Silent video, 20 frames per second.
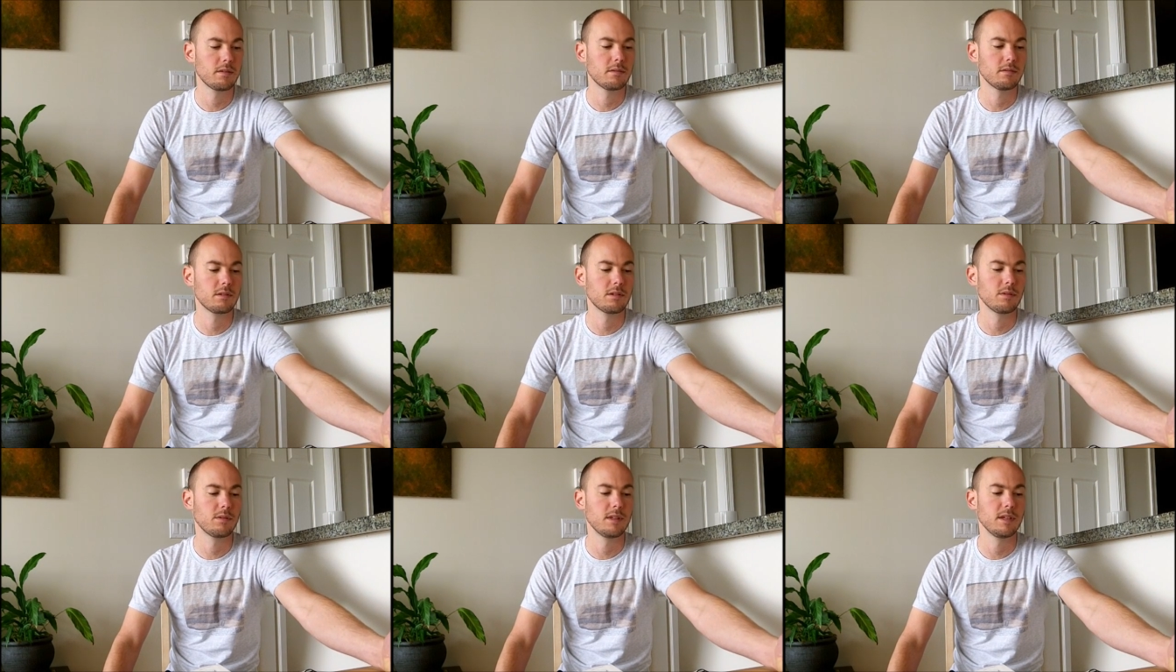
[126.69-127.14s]

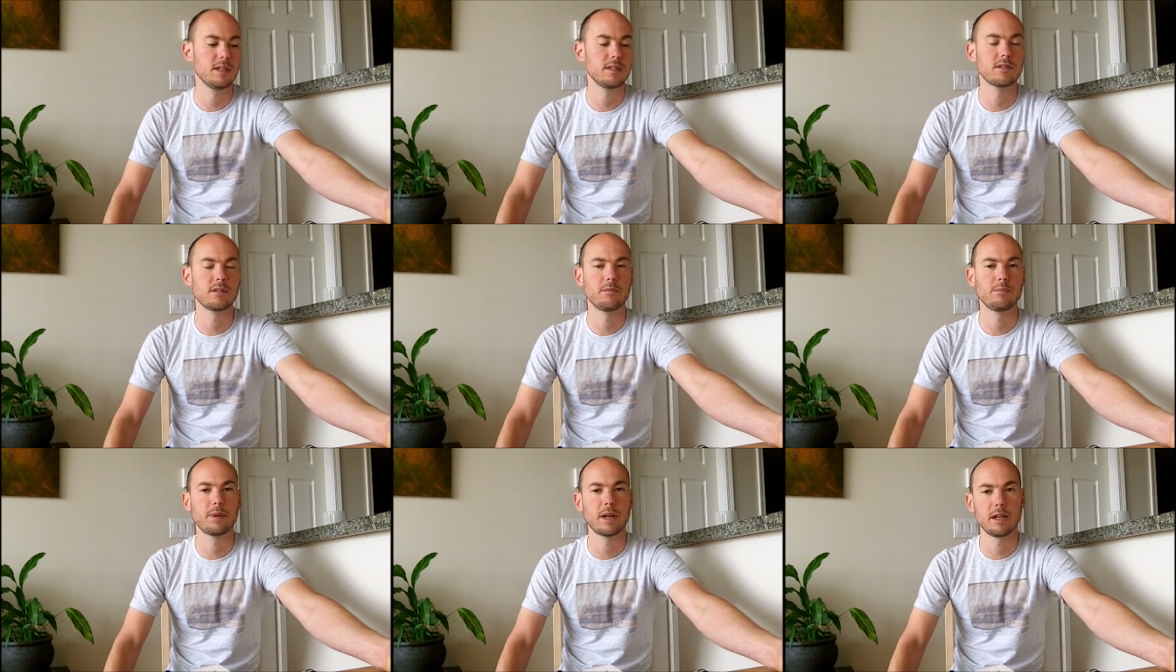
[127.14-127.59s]
So these
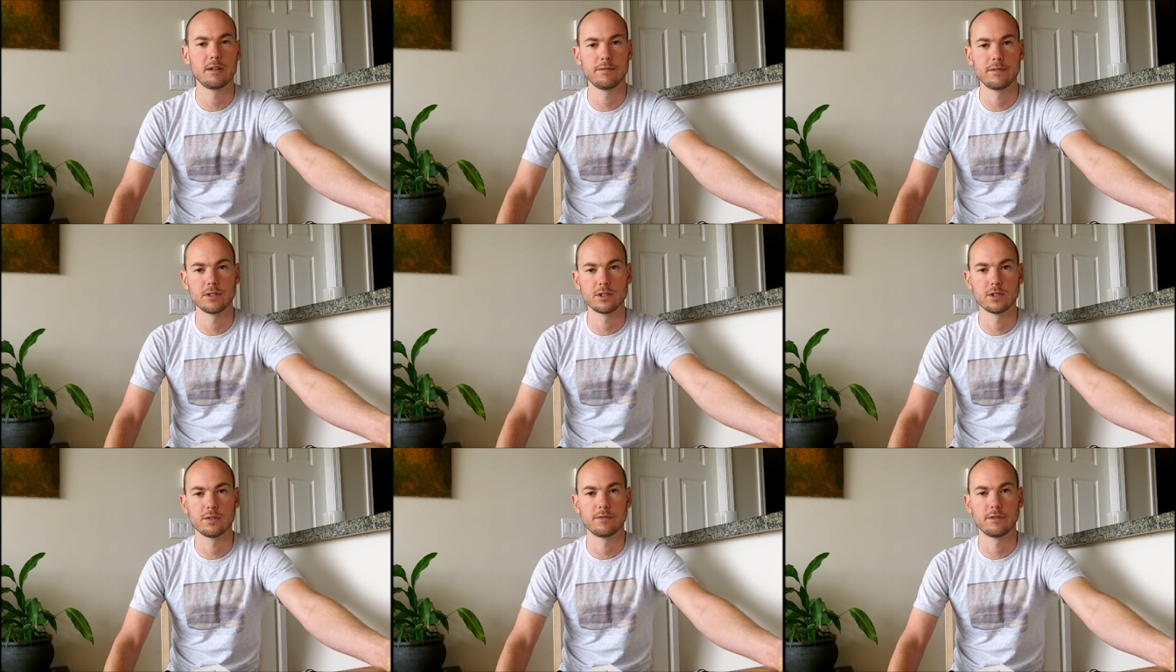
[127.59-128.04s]
are
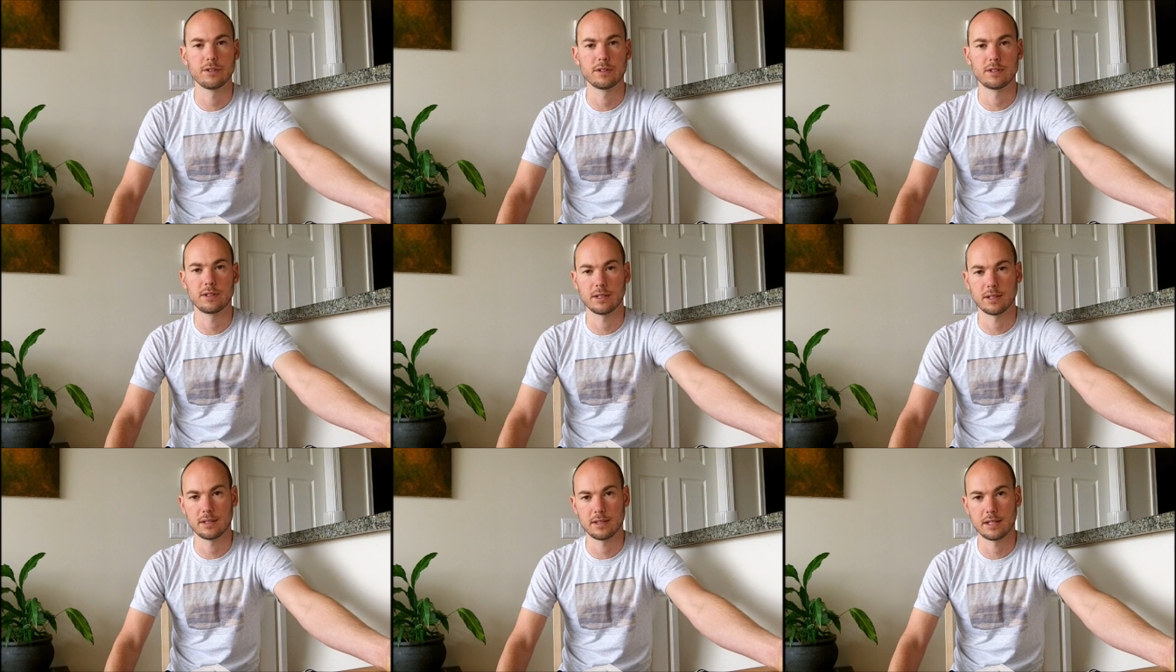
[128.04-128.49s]
beneficial for
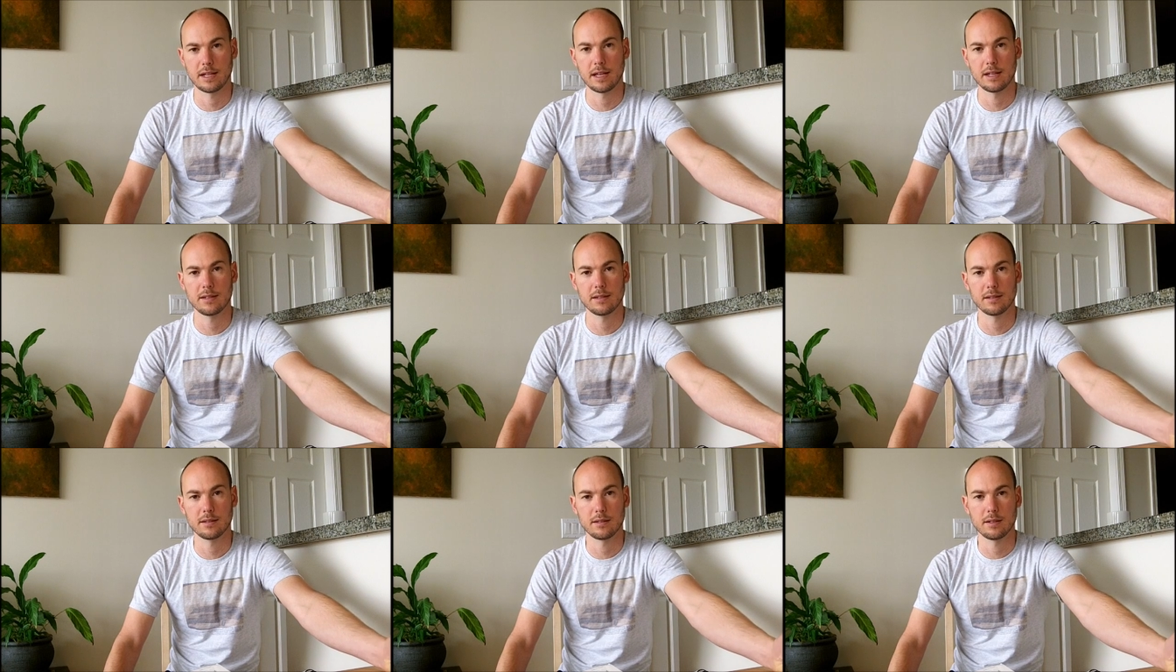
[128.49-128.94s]

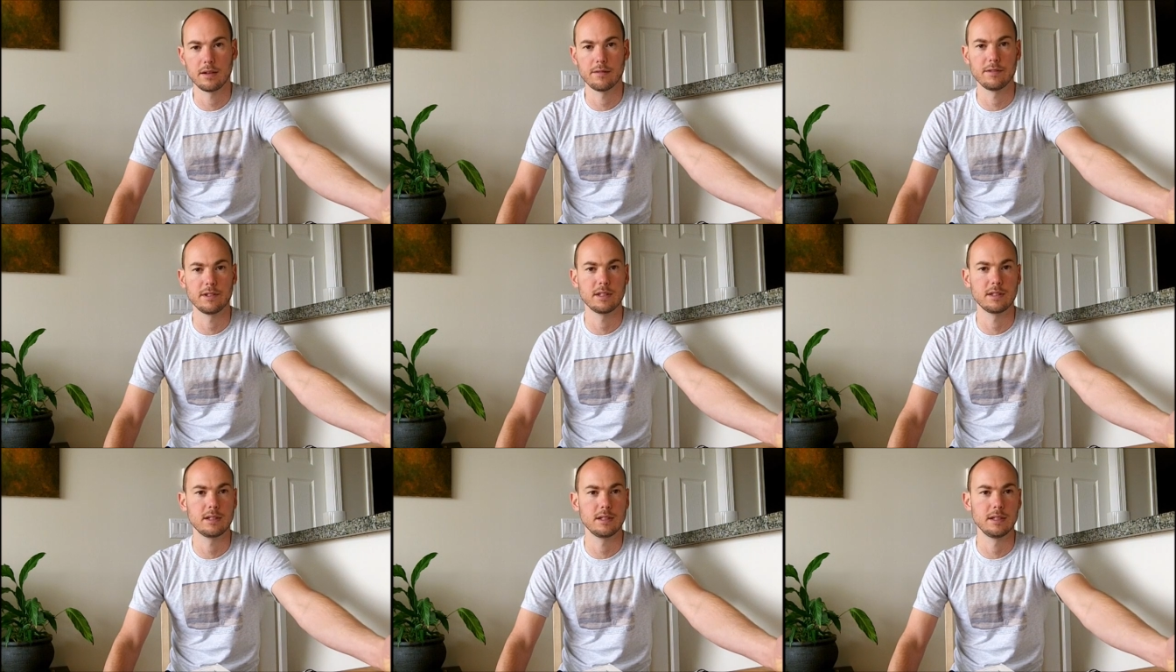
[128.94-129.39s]
success.
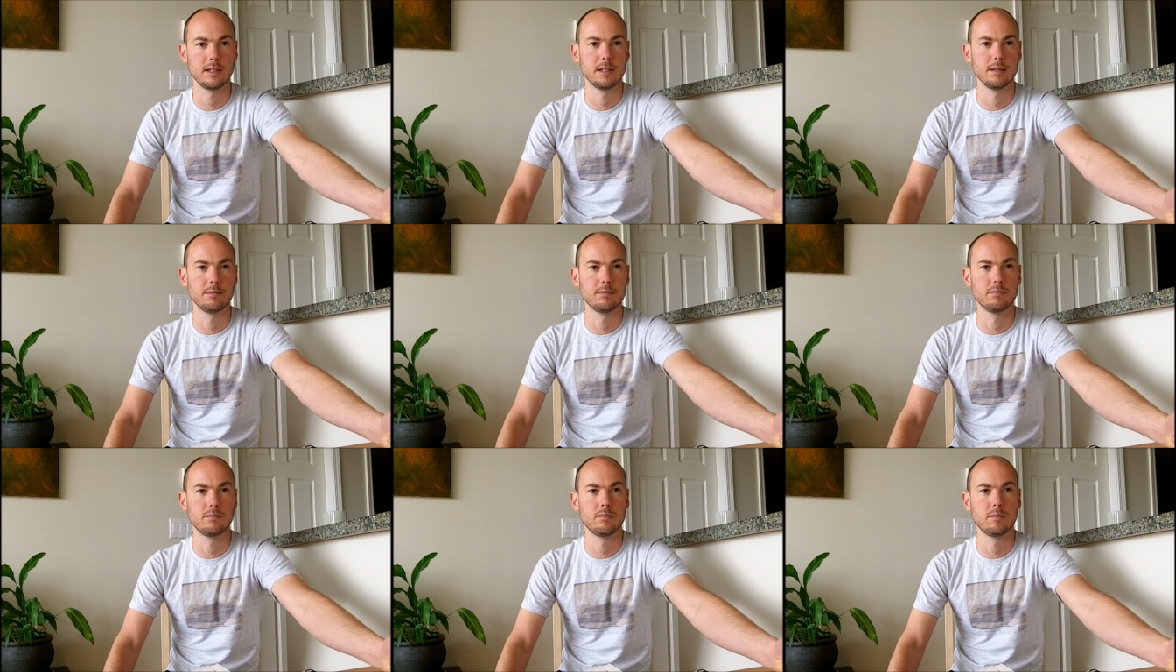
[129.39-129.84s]

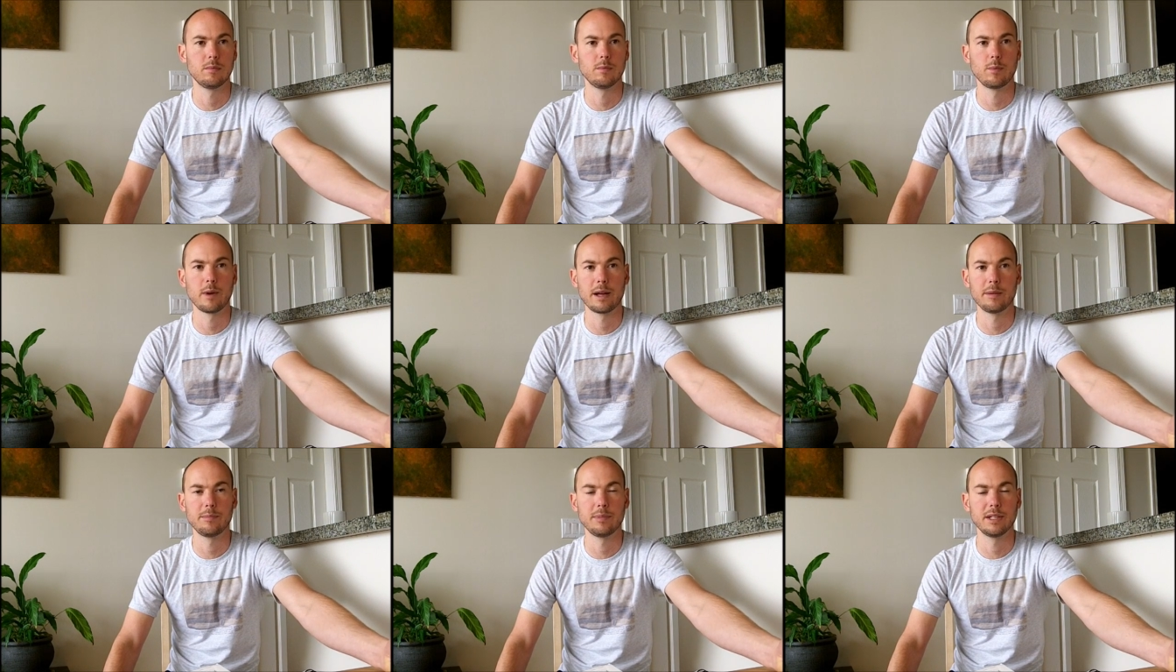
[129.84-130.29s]
Obviously,
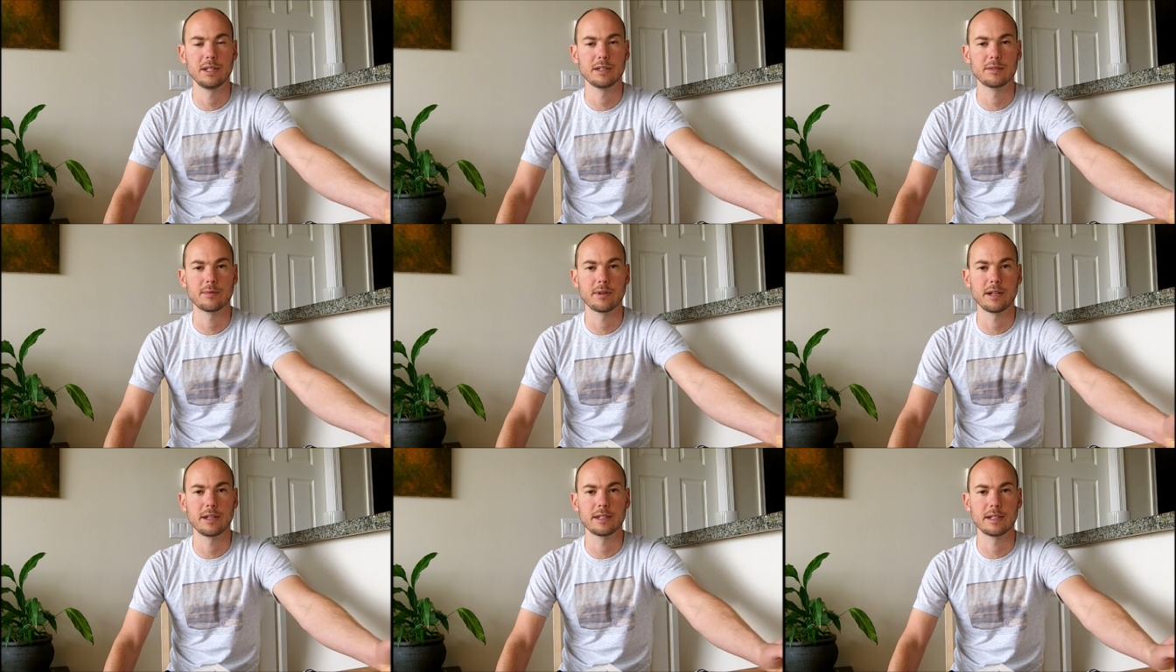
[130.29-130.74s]
right
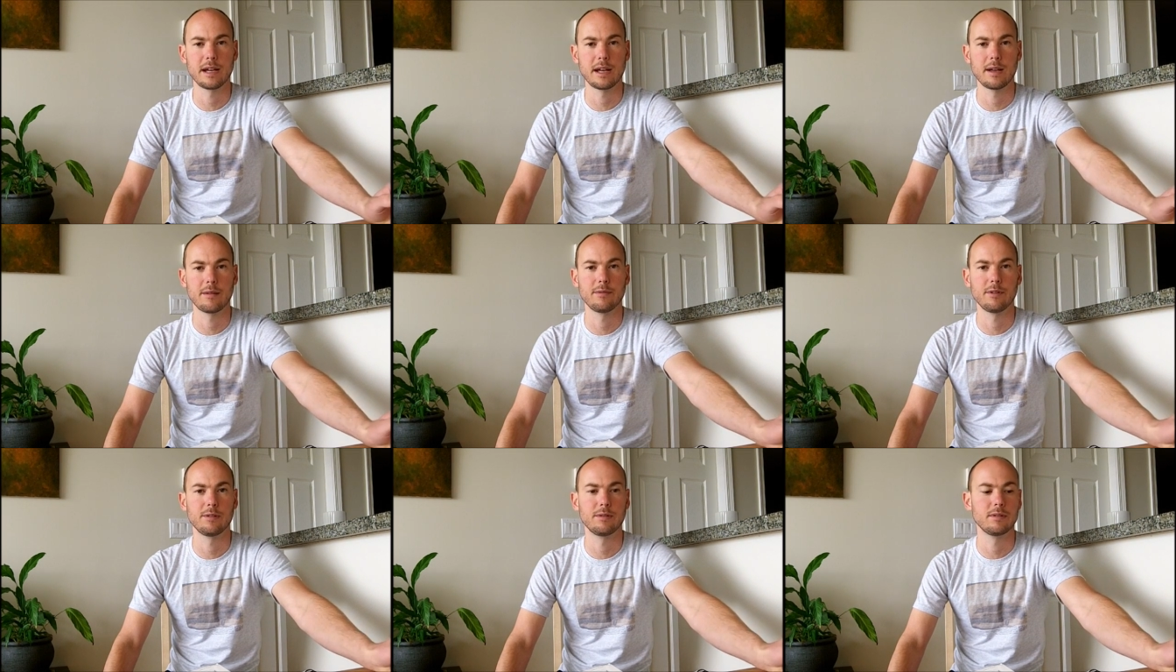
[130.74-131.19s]
place, right
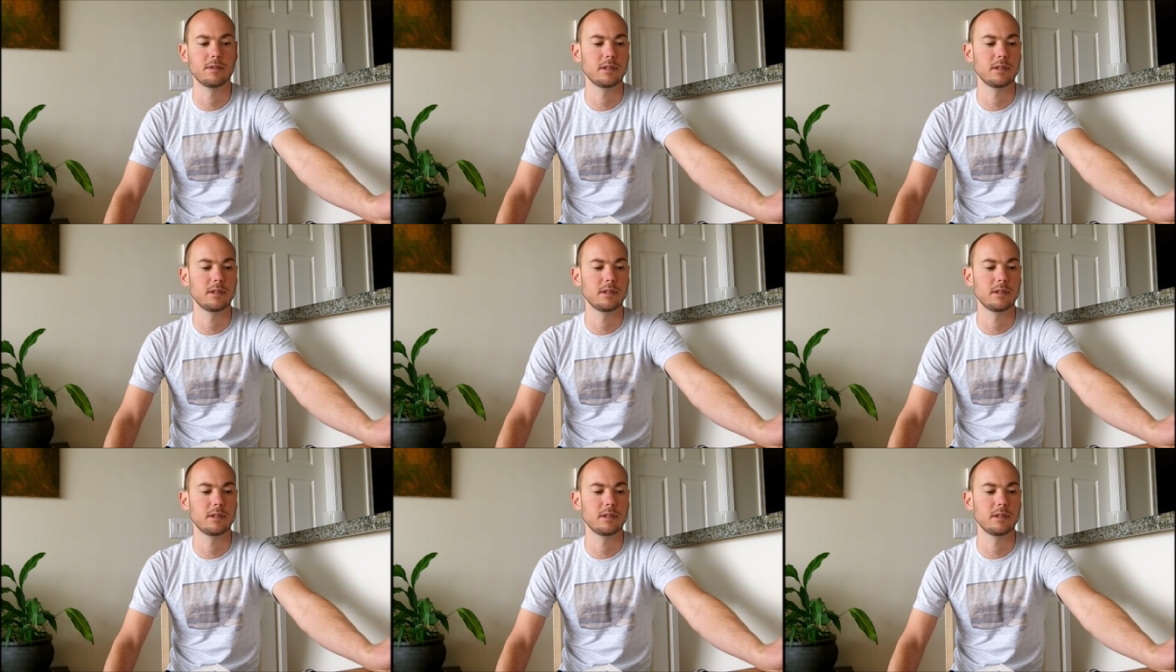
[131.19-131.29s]
time.